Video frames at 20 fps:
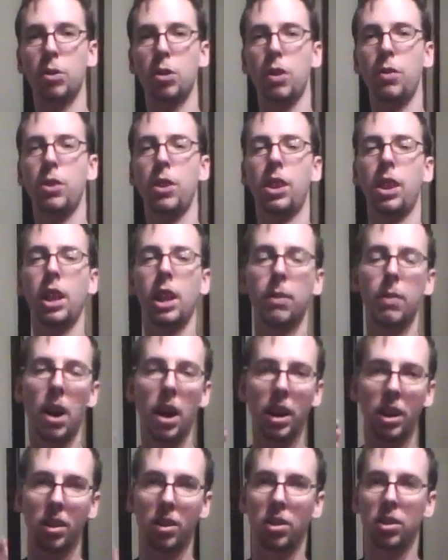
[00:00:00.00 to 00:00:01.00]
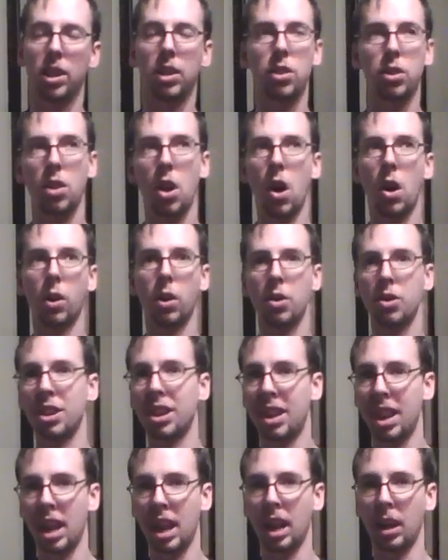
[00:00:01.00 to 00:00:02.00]
So if you think about it, $6 a
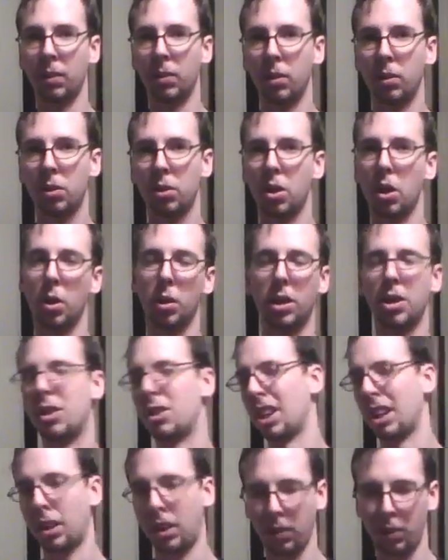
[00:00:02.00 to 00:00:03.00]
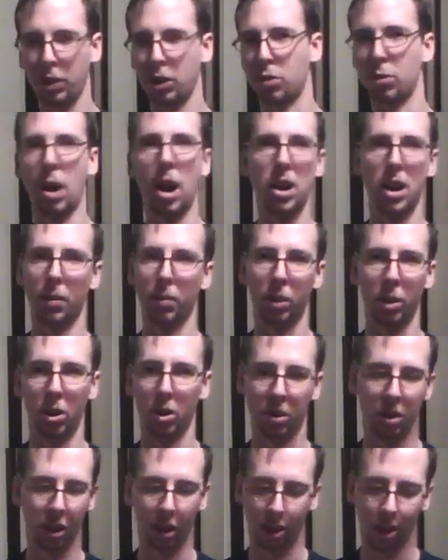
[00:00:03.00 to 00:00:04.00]
game. So because it's like if you just round up to
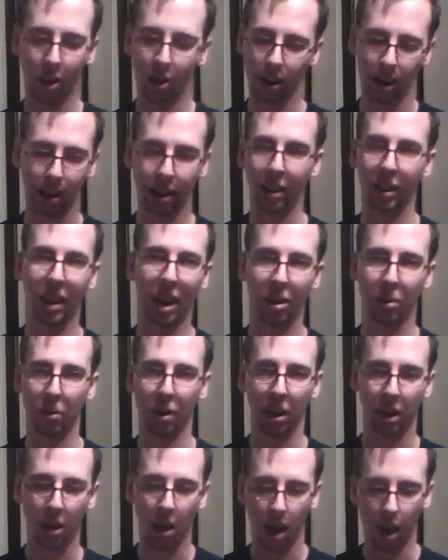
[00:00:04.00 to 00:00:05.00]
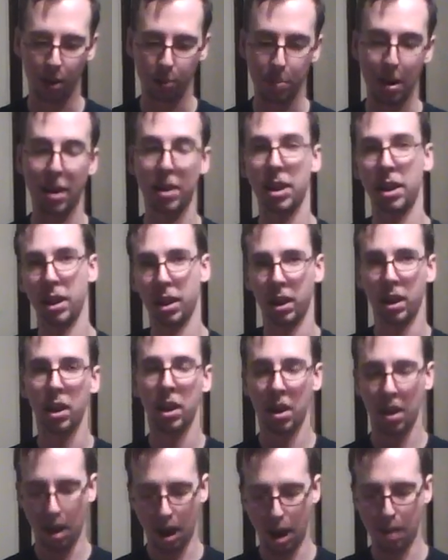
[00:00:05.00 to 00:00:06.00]
30, that's what it costs. But
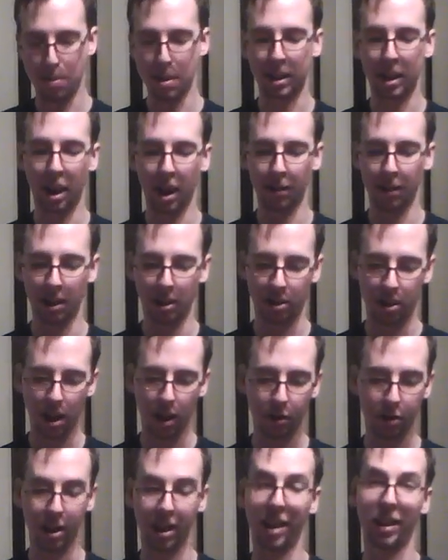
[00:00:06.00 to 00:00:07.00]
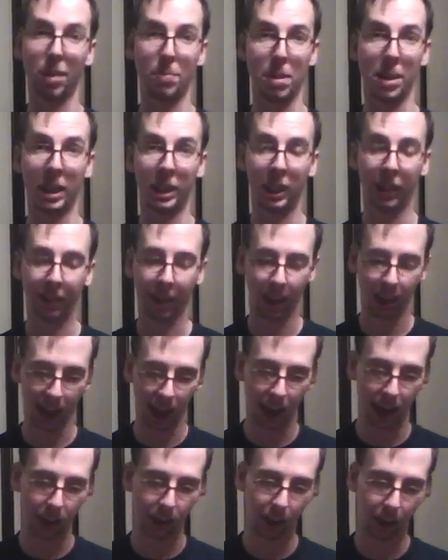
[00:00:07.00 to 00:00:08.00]
I picked it up myself, so I didn't have to pay the shipping and
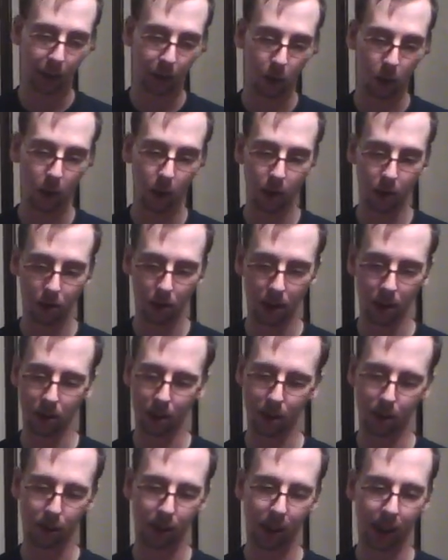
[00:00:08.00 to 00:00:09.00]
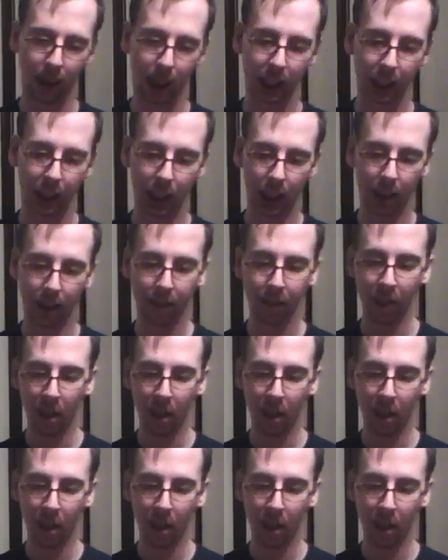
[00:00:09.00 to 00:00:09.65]
handling, of course, because that's where they get you.